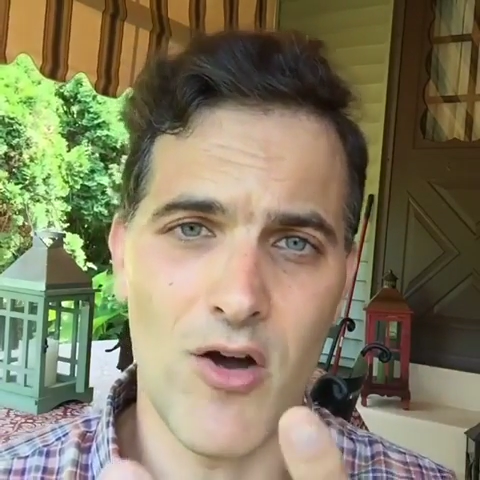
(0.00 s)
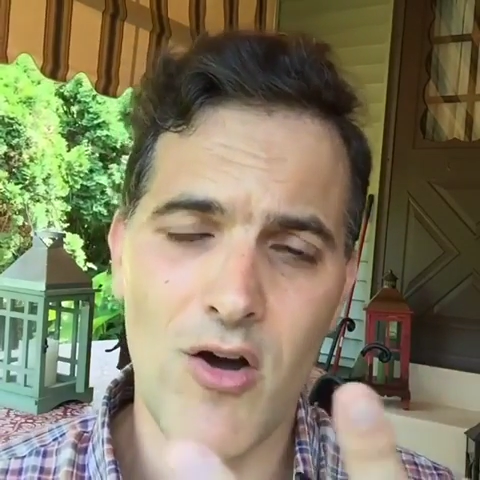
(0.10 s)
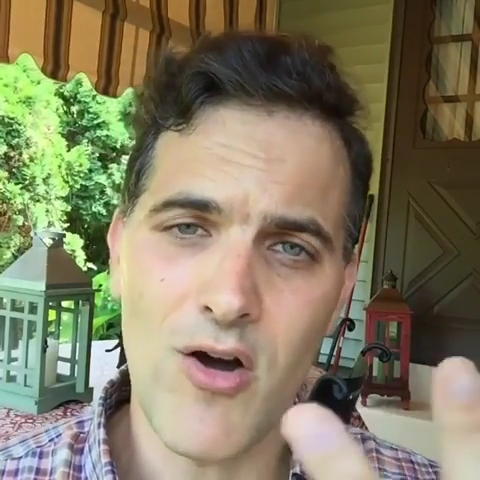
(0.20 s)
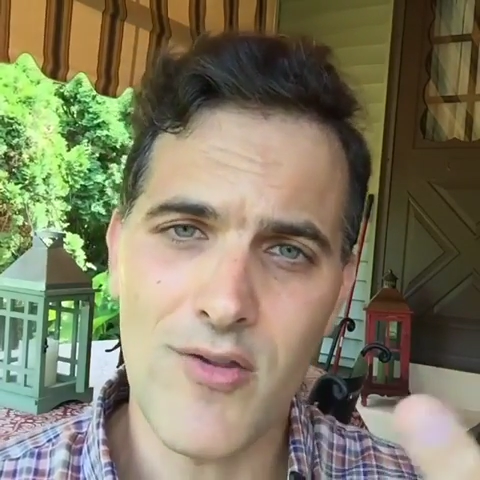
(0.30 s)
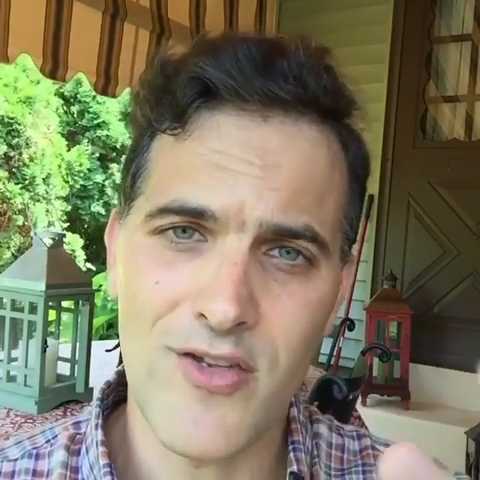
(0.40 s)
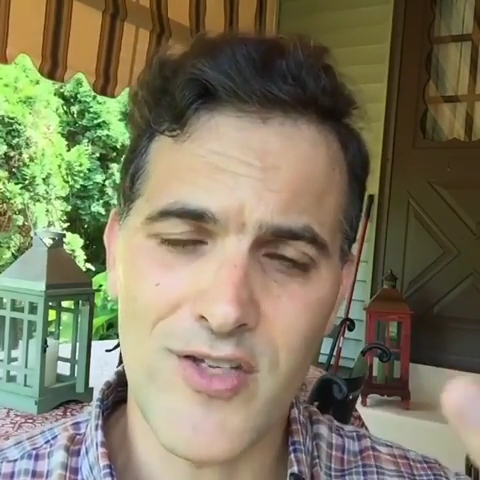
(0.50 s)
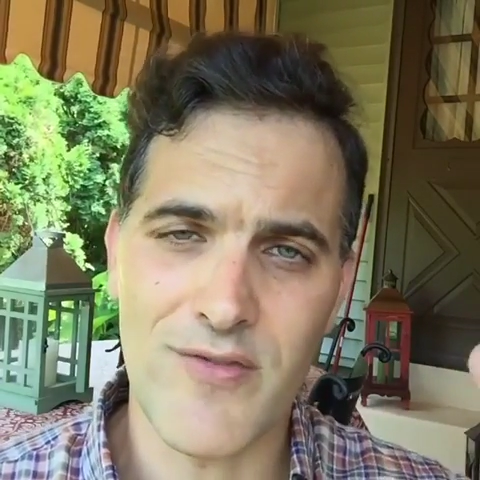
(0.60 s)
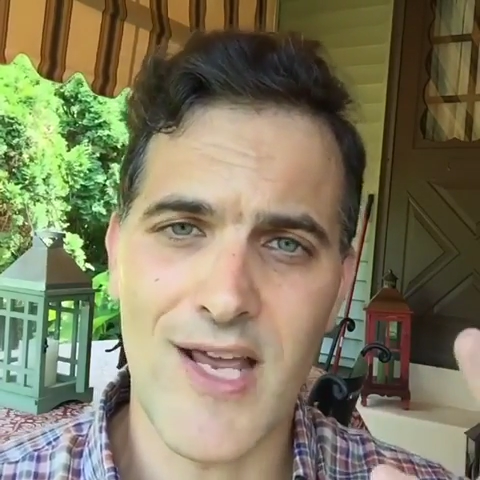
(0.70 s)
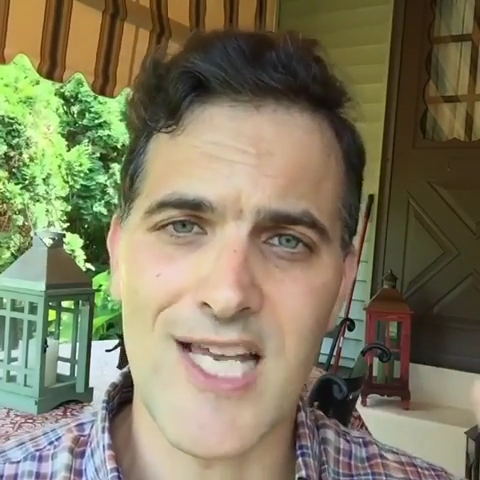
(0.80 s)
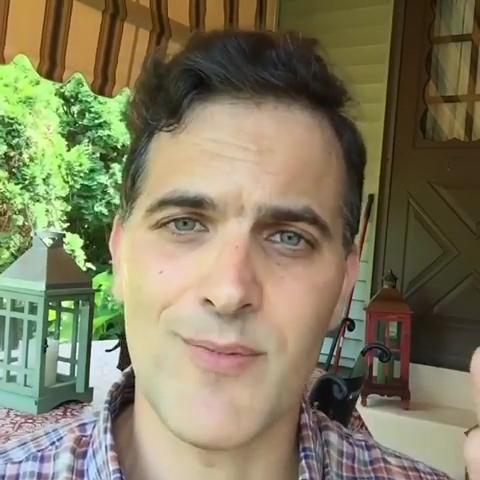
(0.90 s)
all these
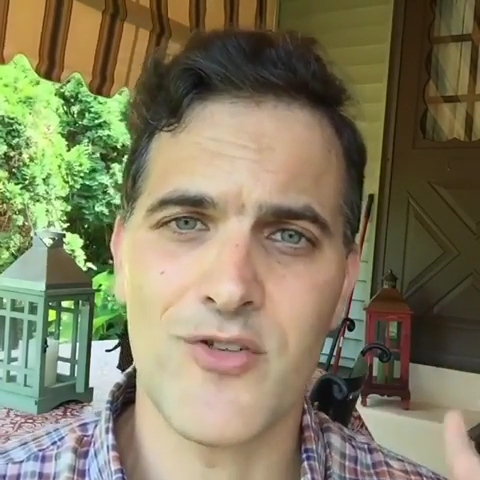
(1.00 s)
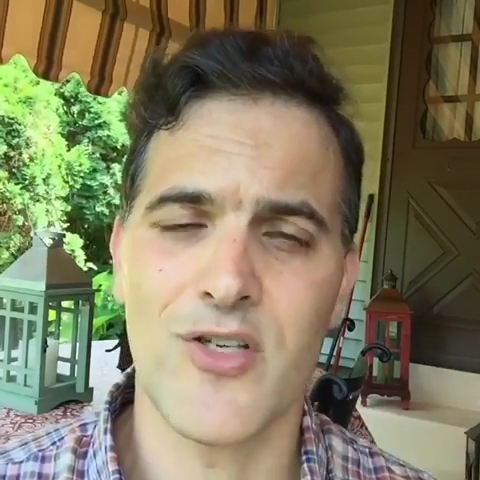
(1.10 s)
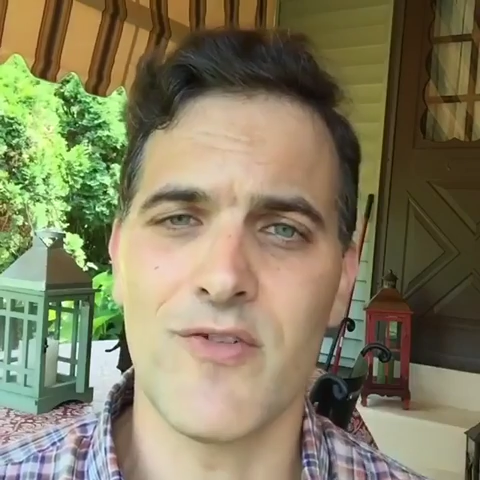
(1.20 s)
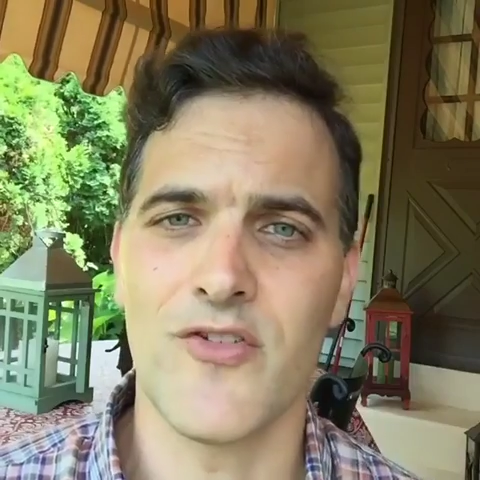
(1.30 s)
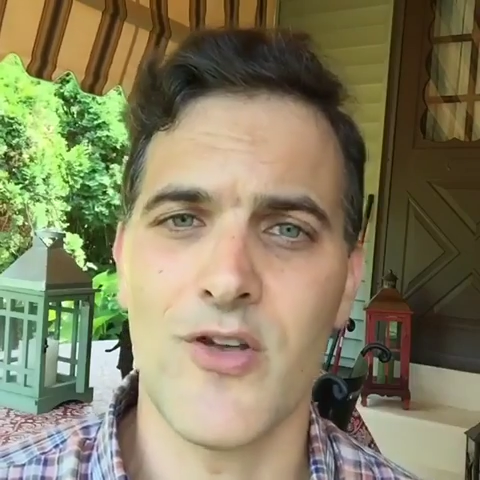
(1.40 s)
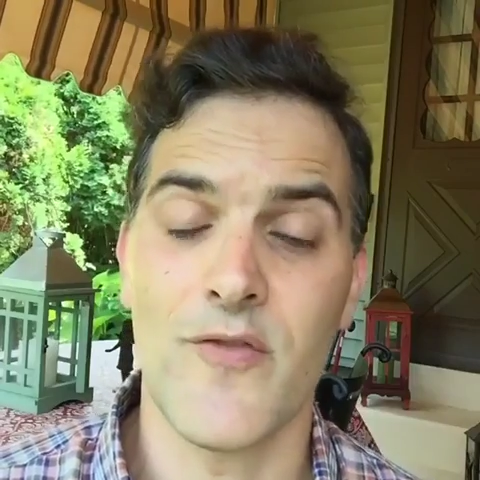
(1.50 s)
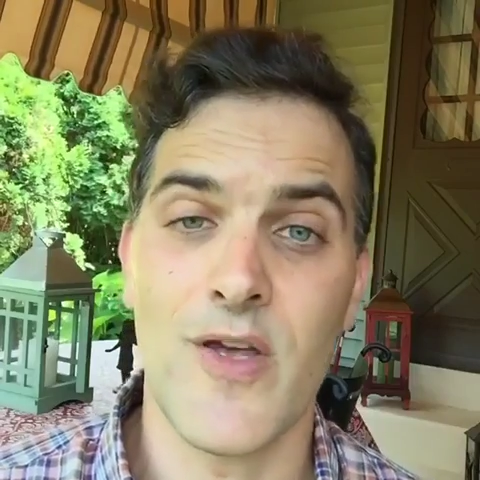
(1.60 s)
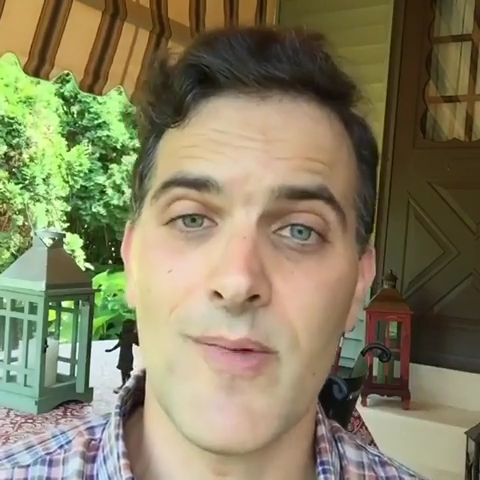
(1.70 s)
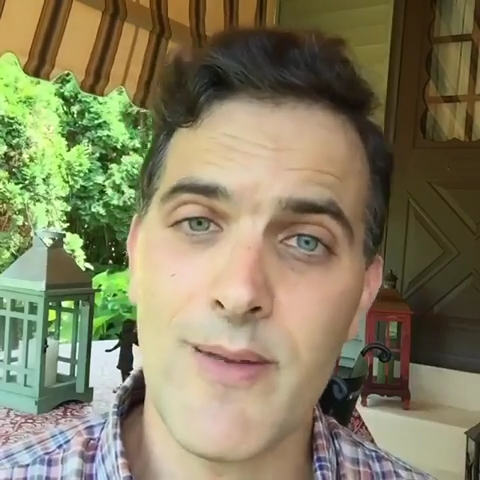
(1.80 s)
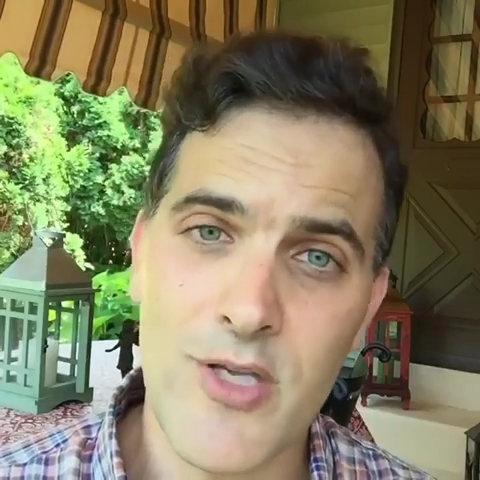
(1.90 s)
different aspects of yourself
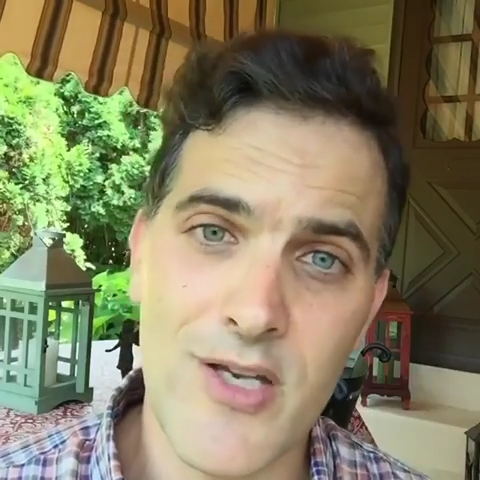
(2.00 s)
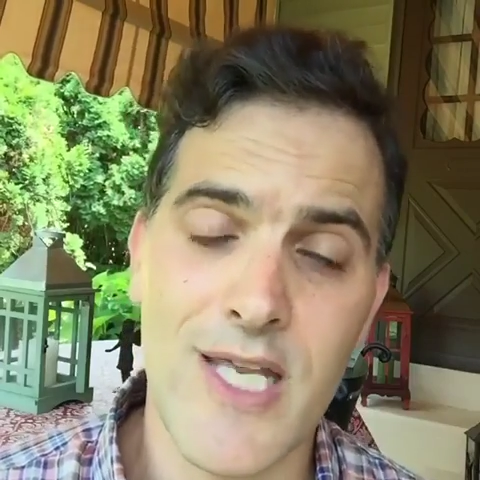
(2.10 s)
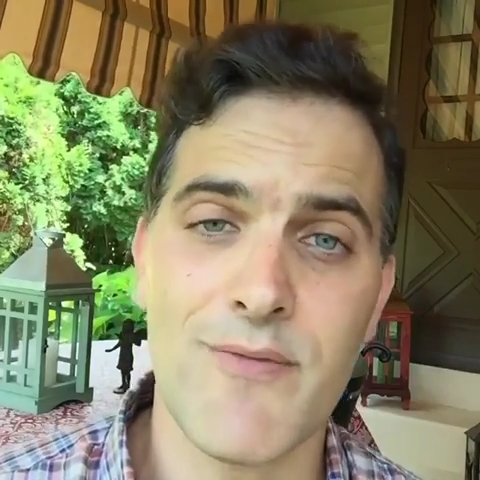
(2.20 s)
that maybe you didn't